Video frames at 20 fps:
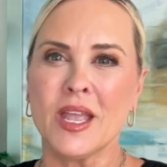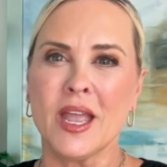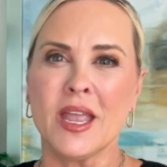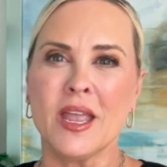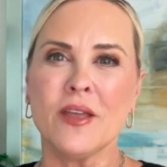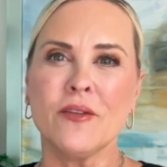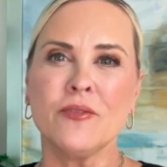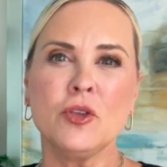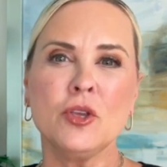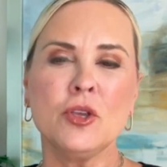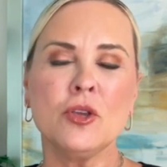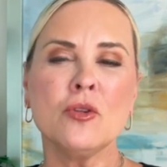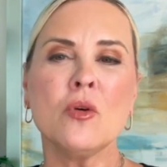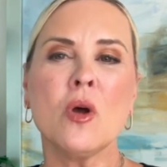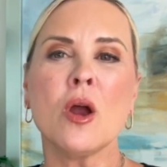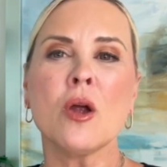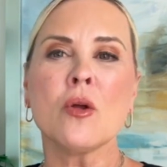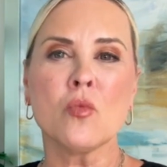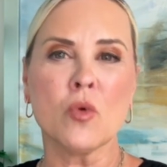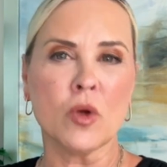If you
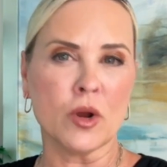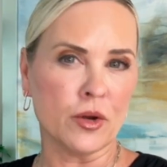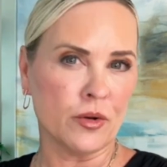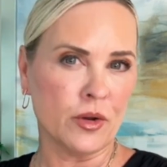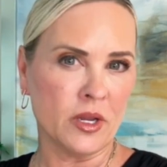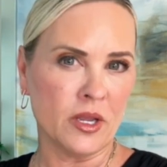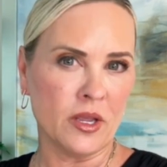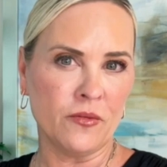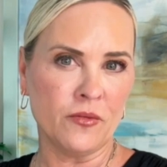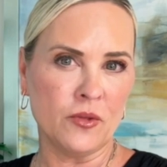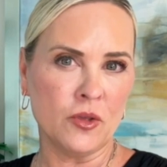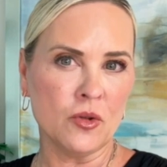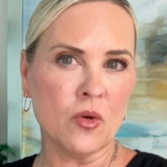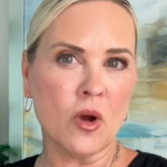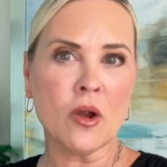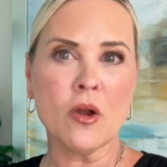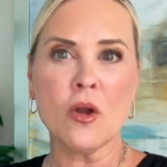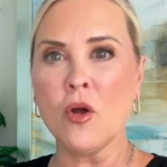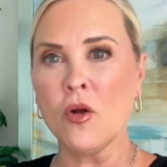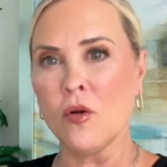are wondering if you
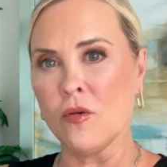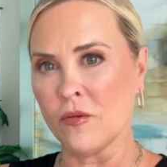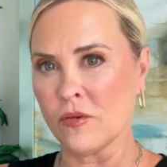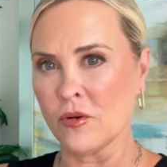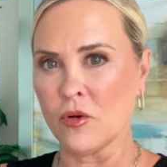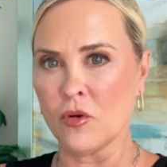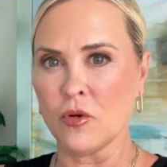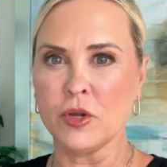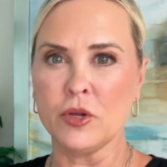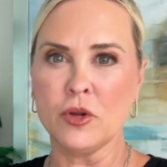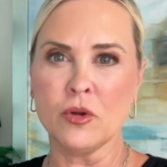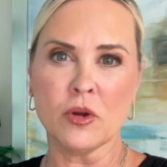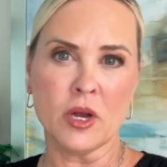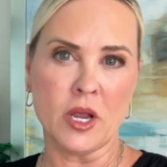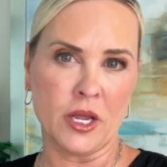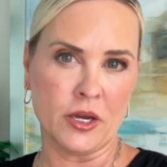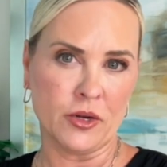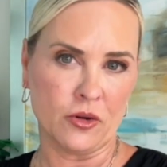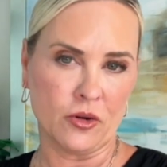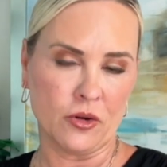are over or you're
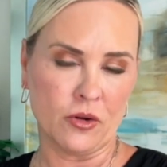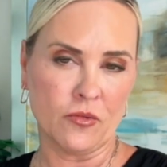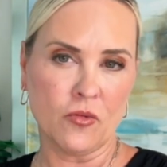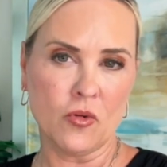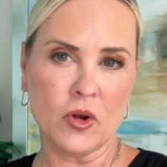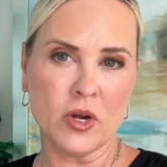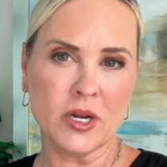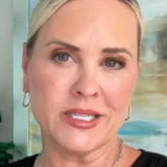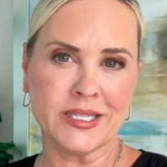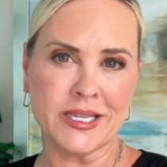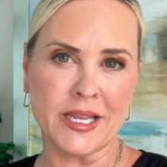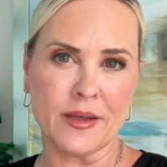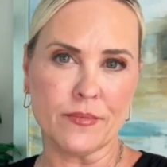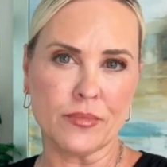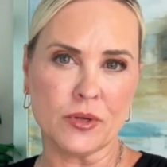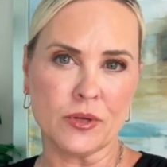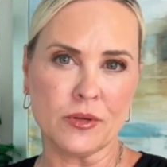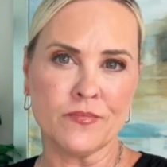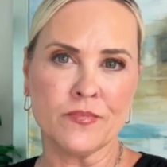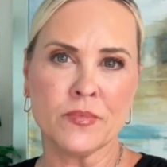under, for
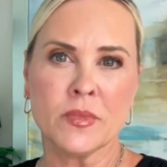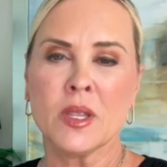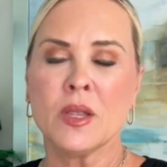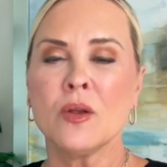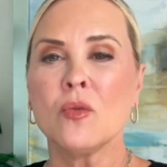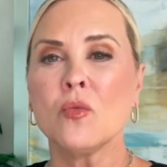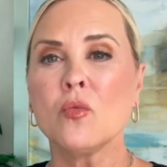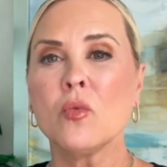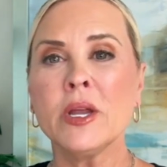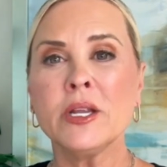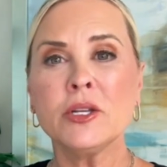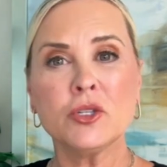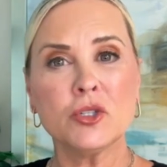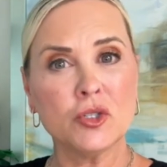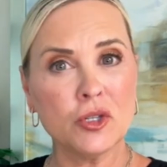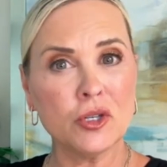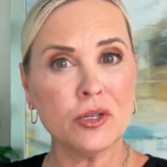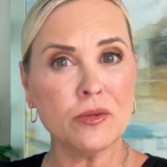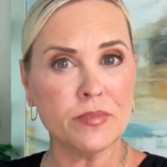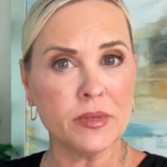example, rent
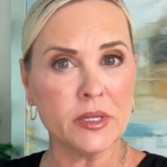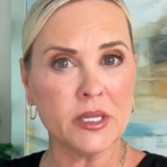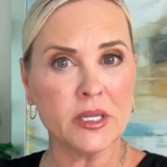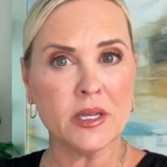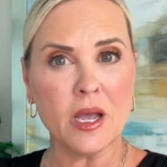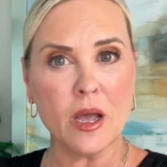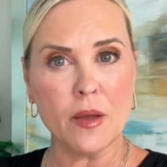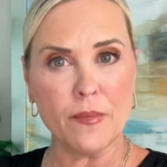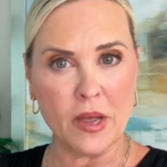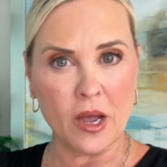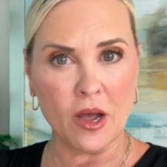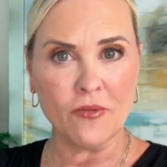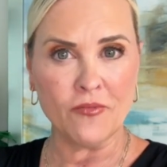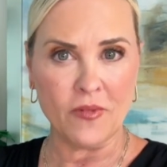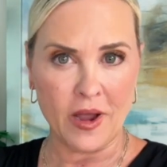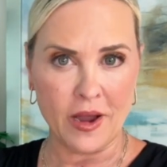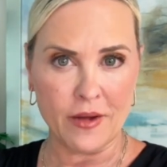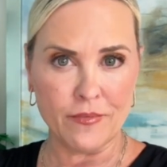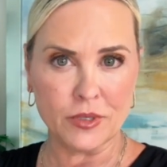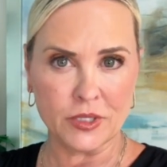should be about
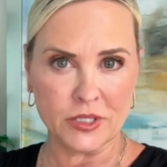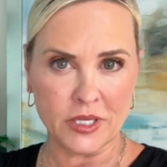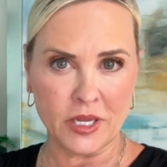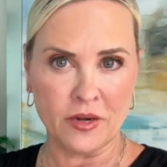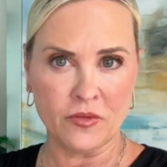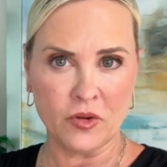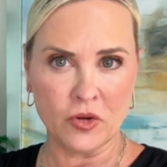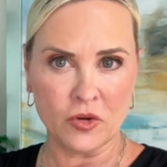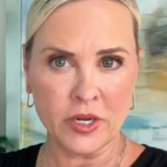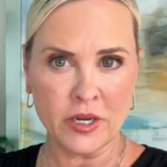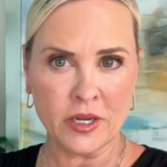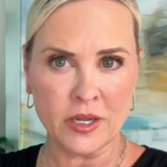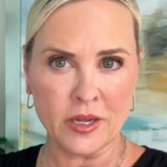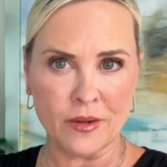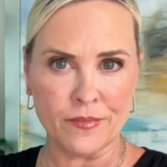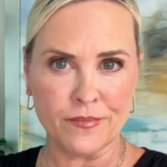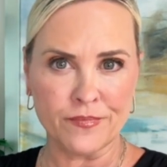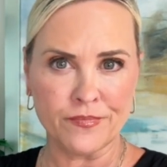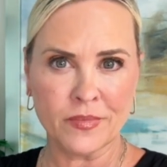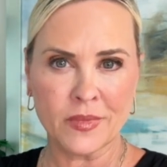5% of your
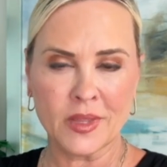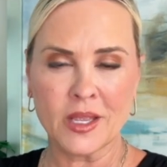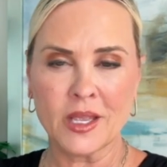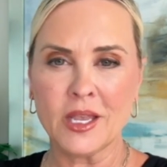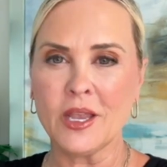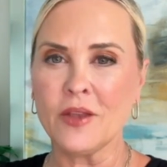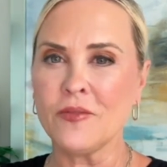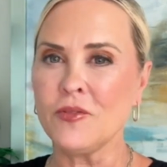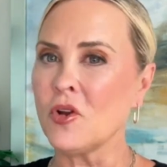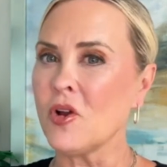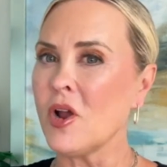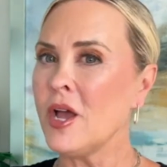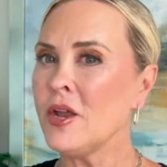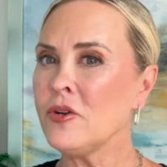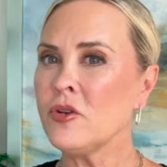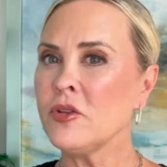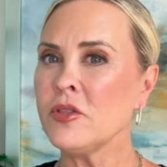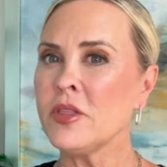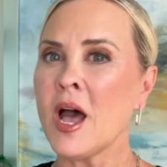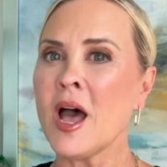income. If you're
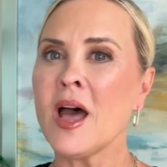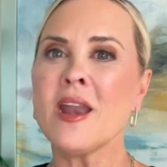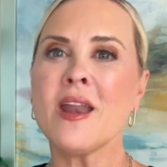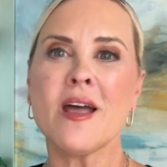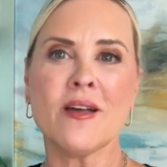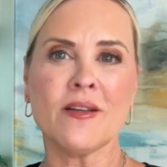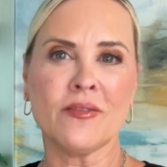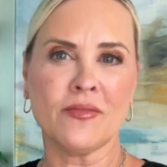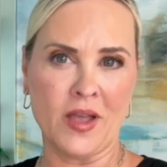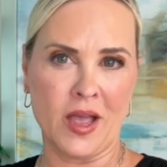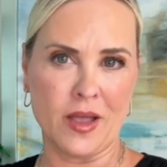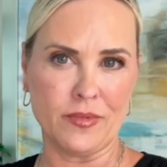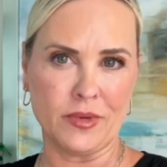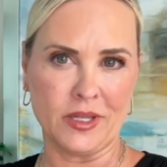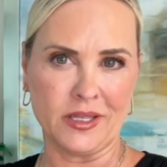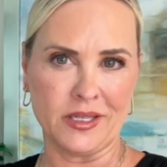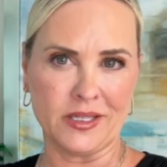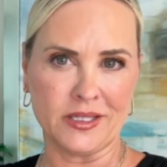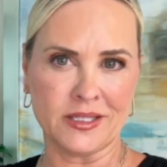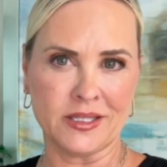under that,
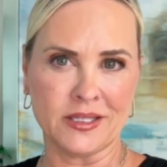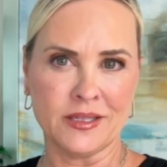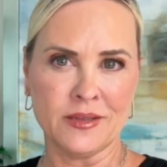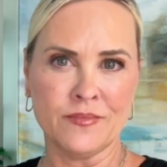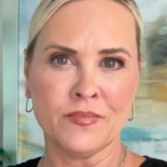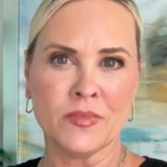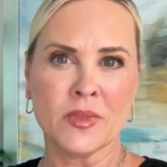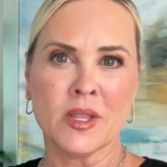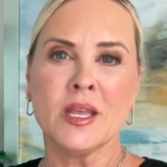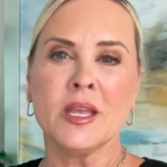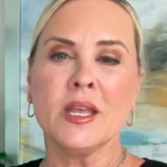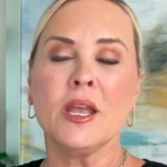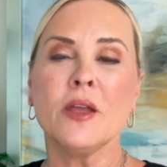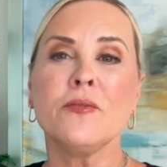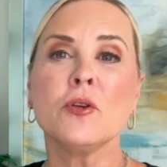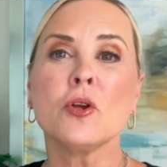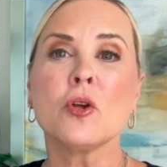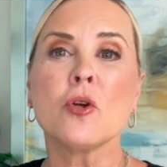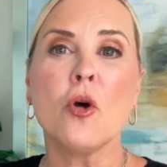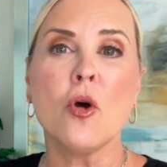fabulous. If
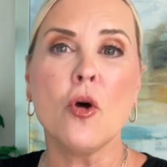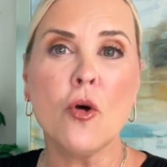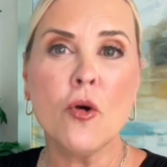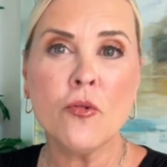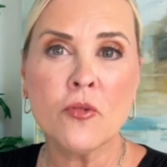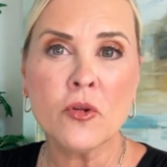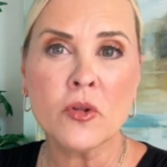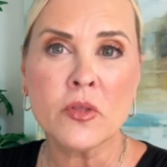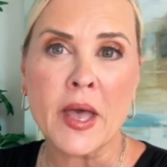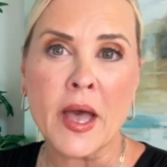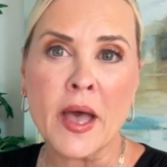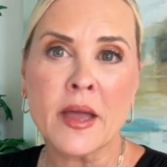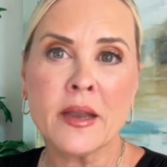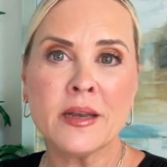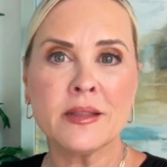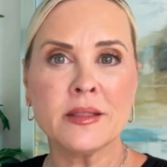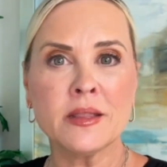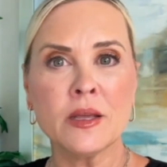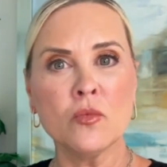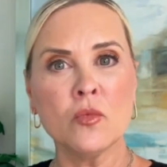you're over
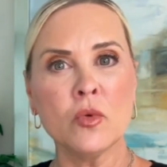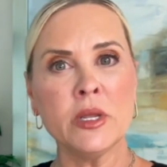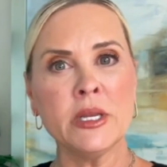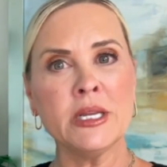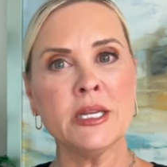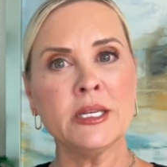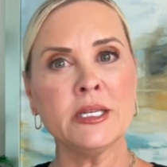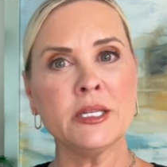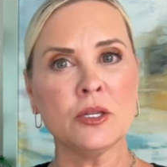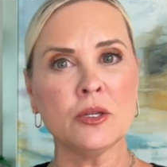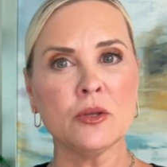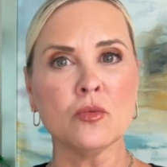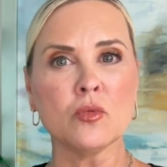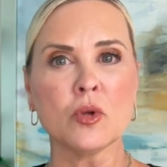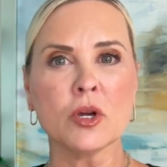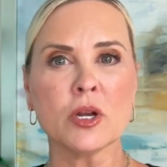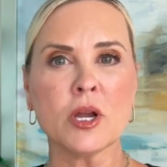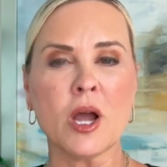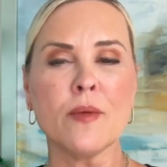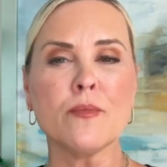that, then we need to
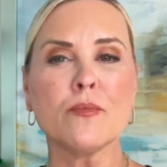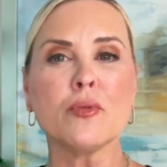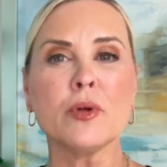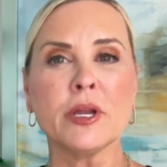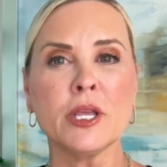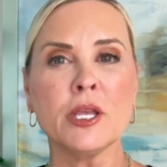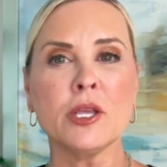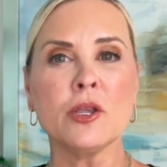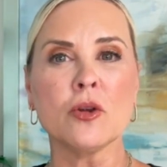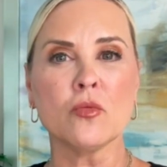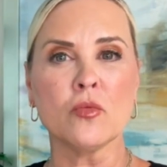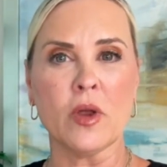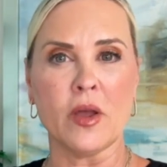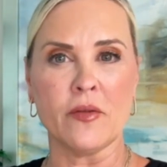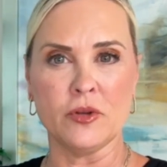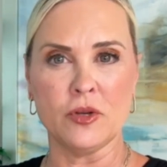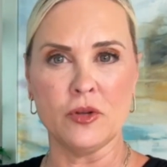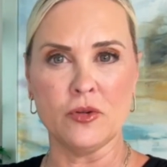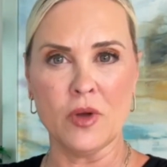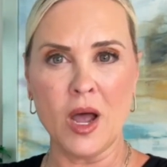work on bringing your
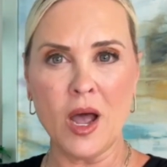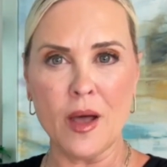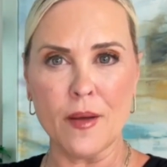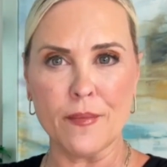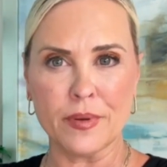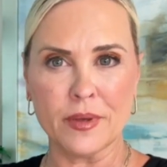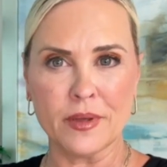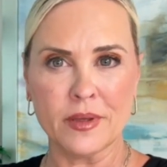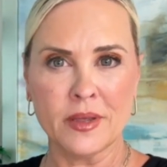revenue up.